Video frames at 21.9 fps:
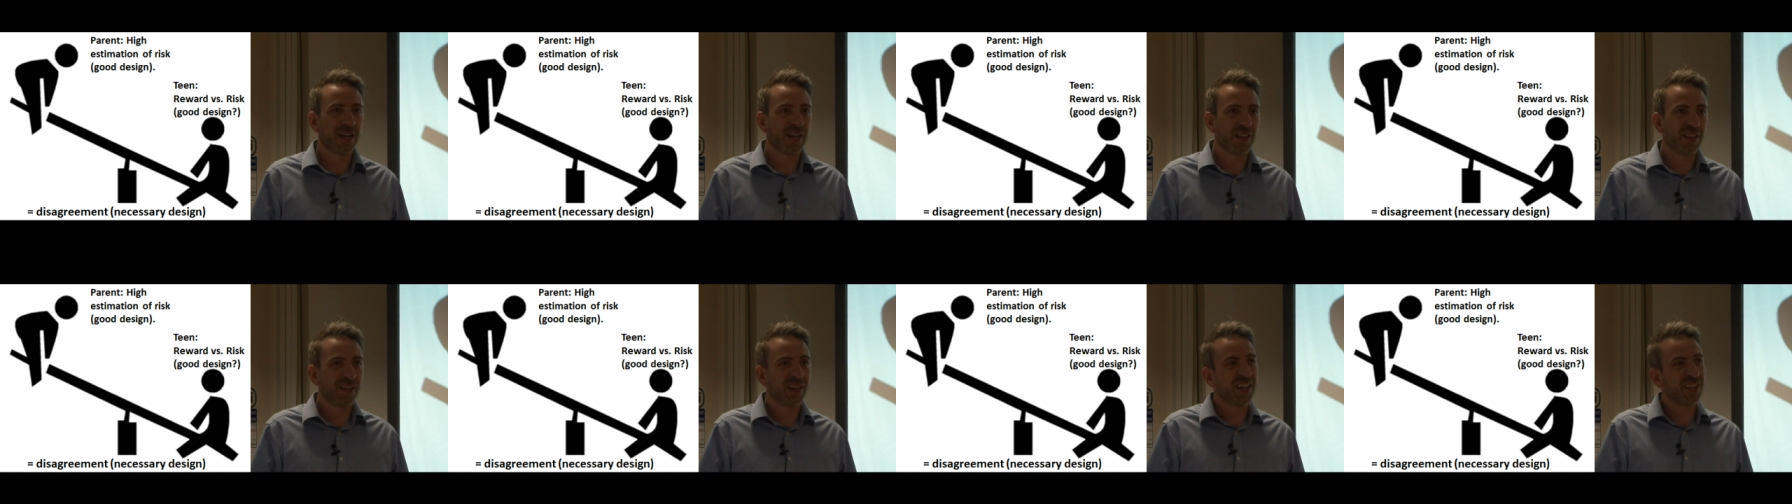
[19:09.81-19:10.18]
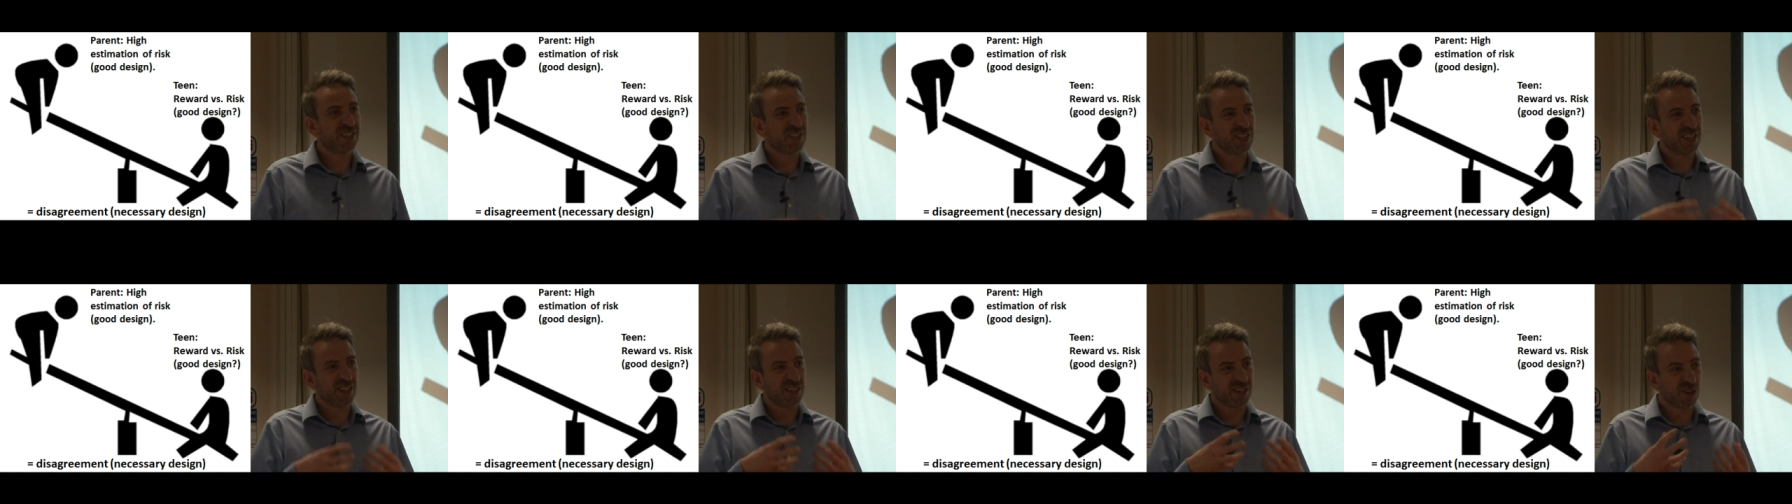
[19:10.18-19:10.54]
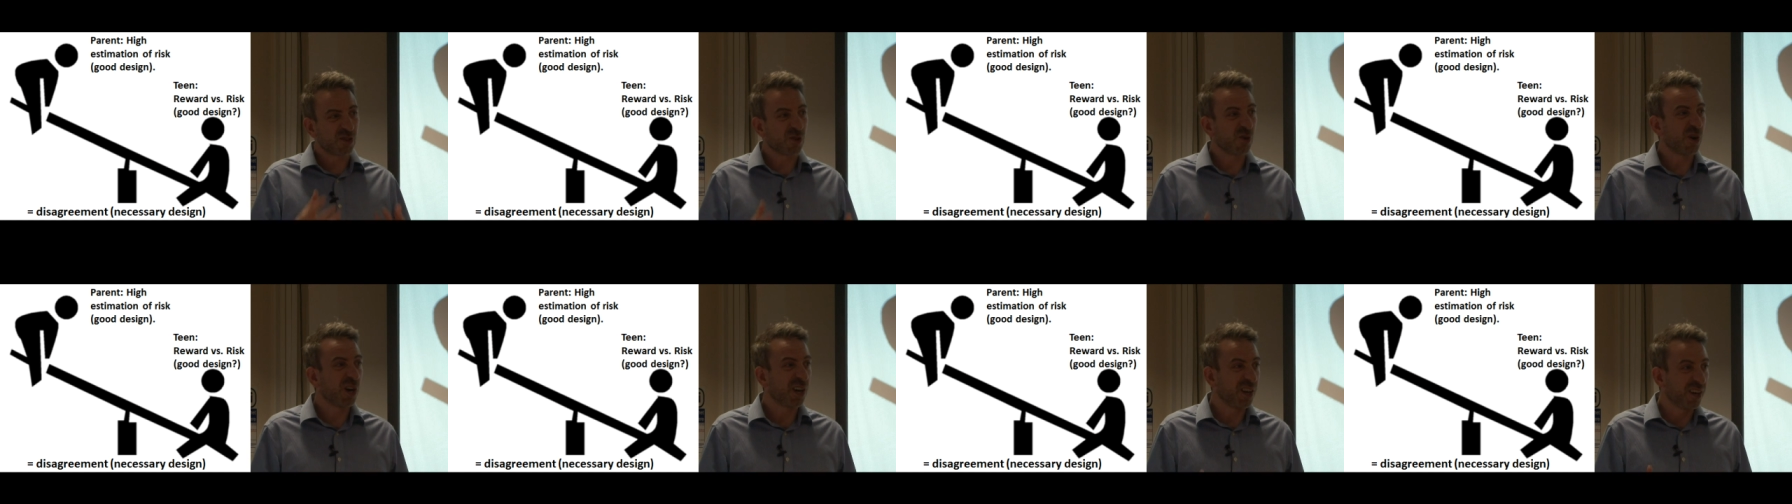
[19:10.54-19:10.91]
They actually know
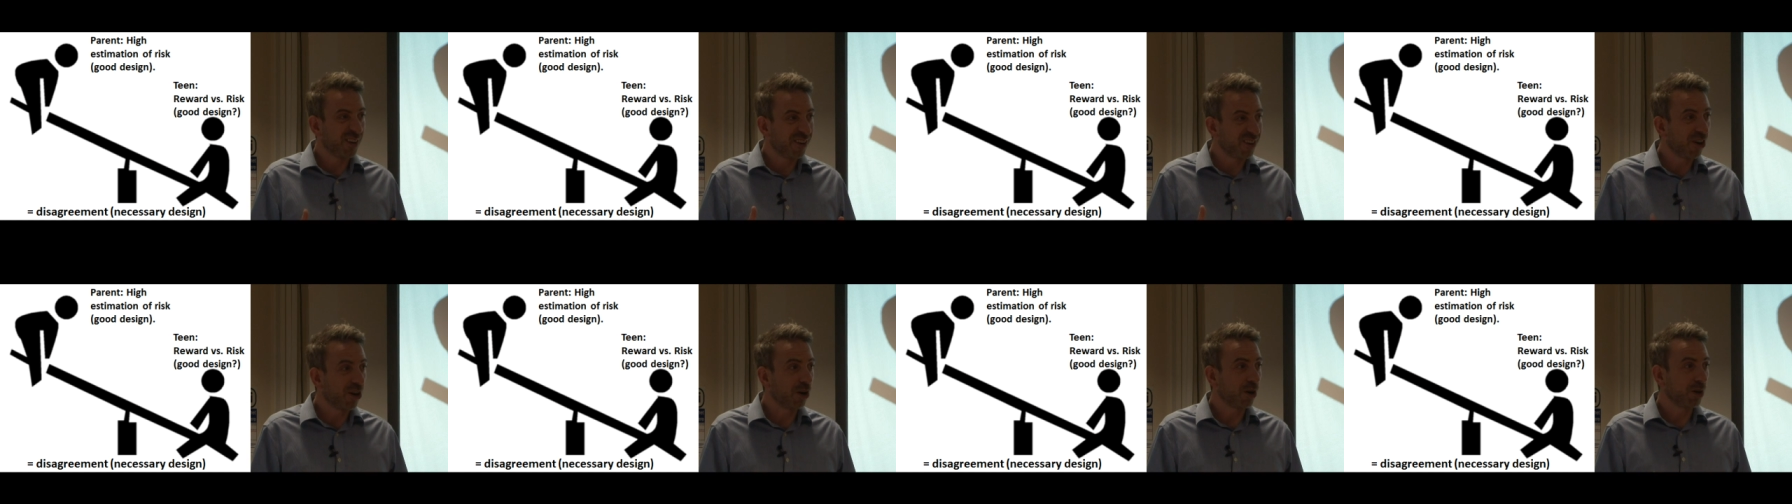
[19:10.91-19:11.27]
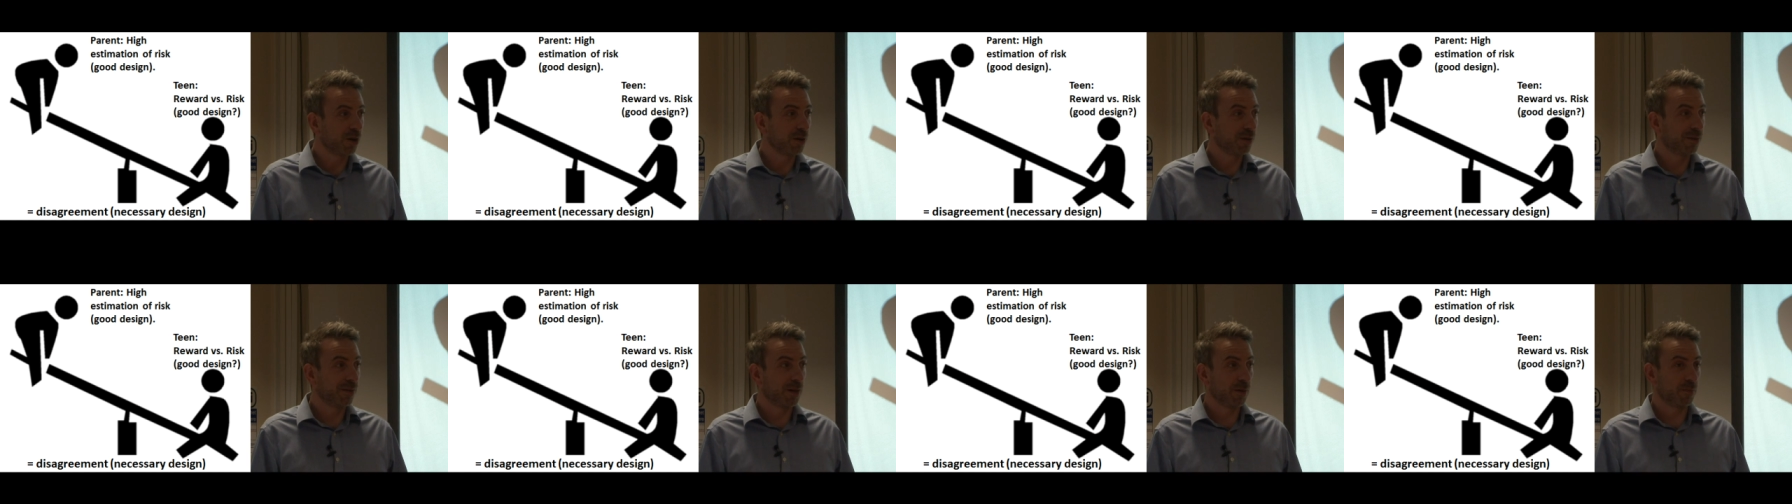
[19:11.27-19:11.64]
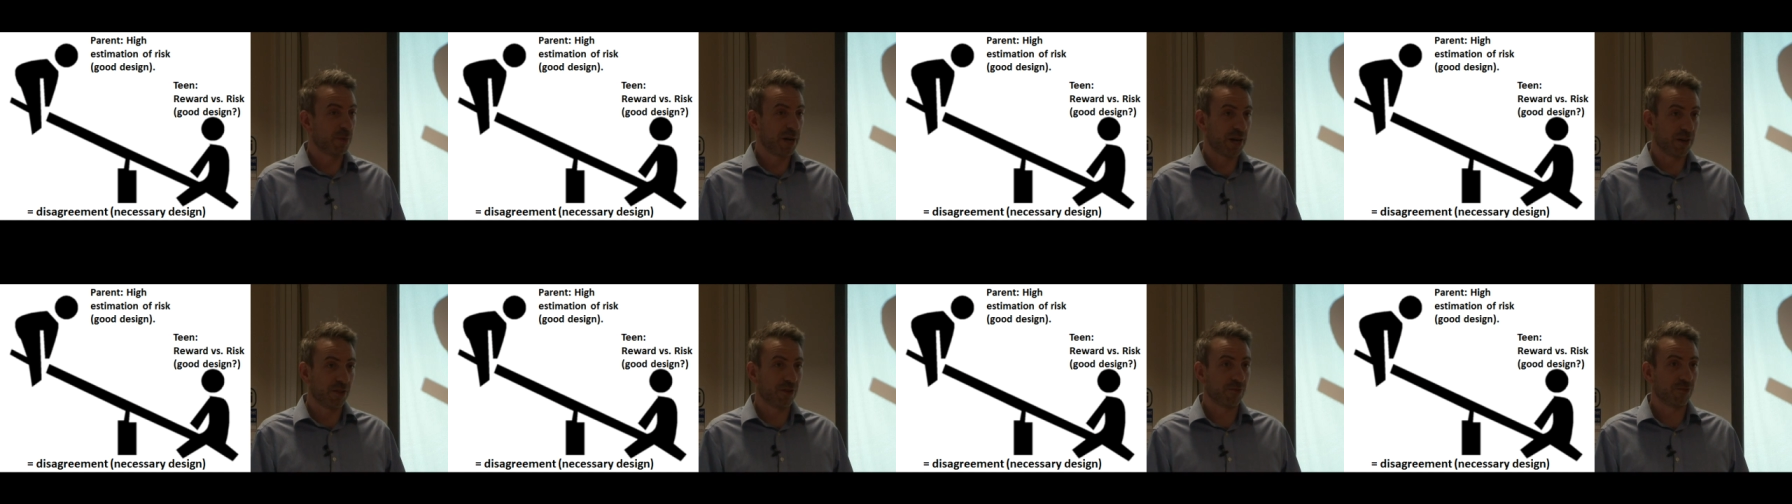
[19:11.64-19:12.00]
quite a lot
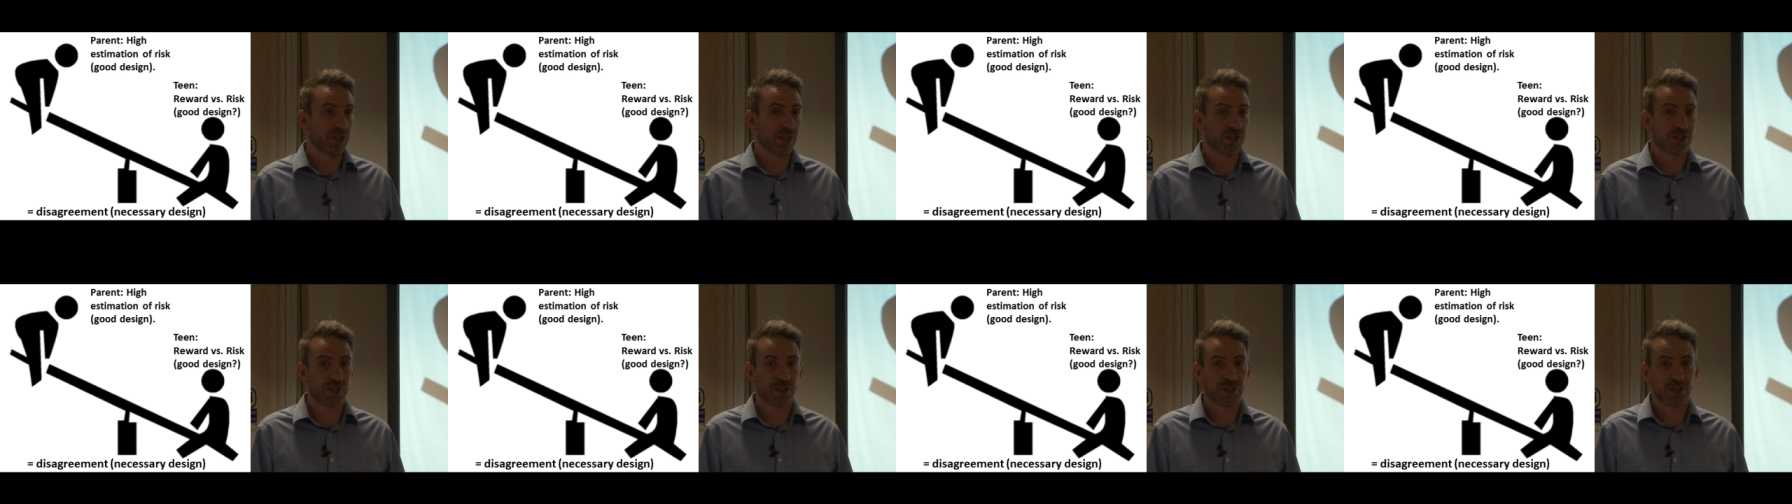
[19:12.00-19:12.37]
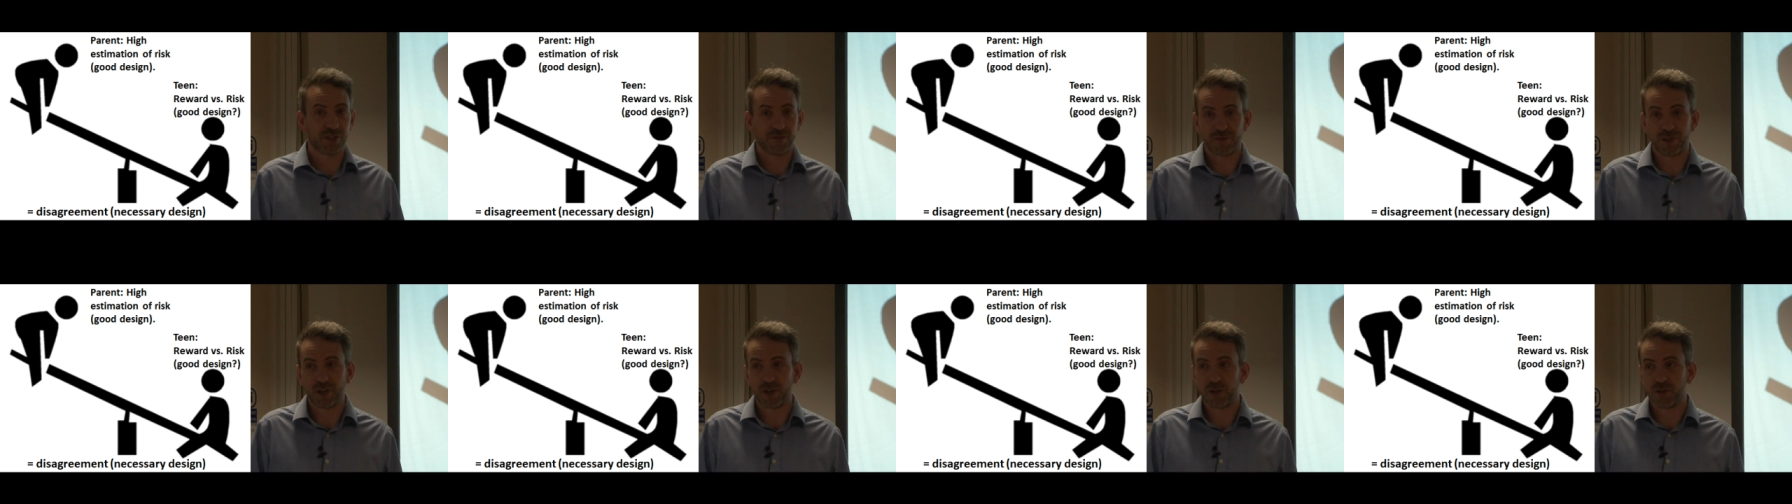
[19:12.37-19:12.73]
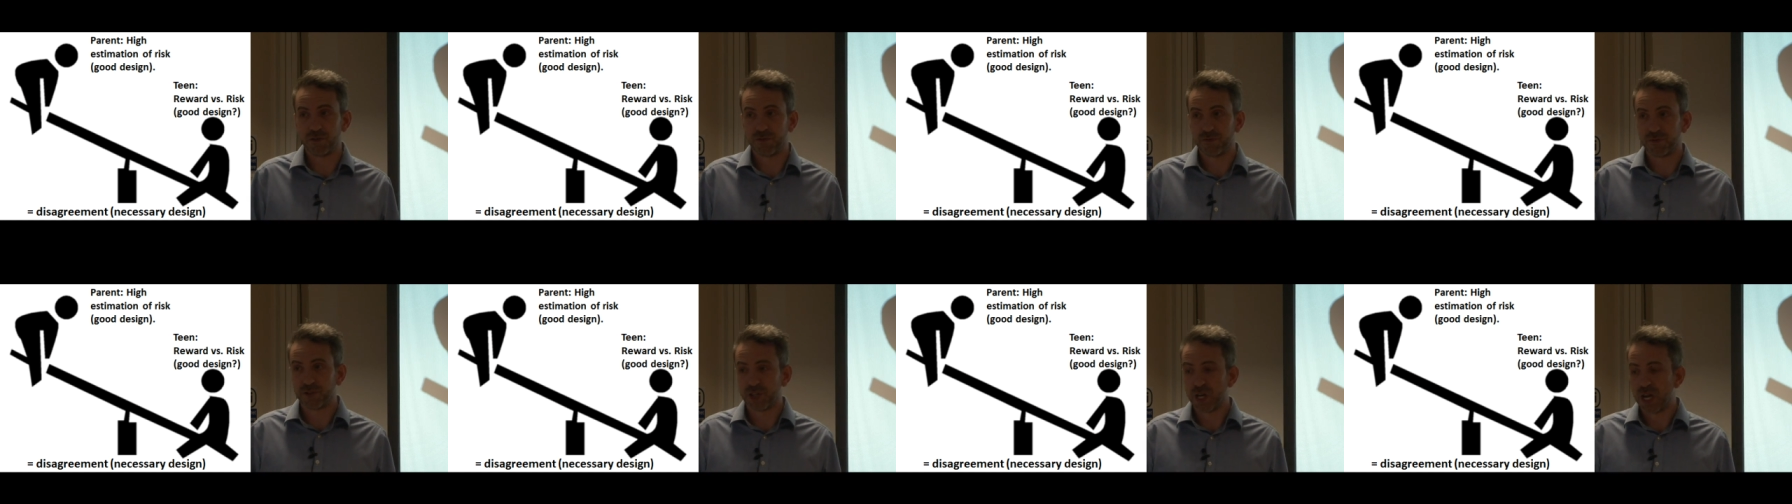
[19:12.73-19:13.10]
about the risks involved.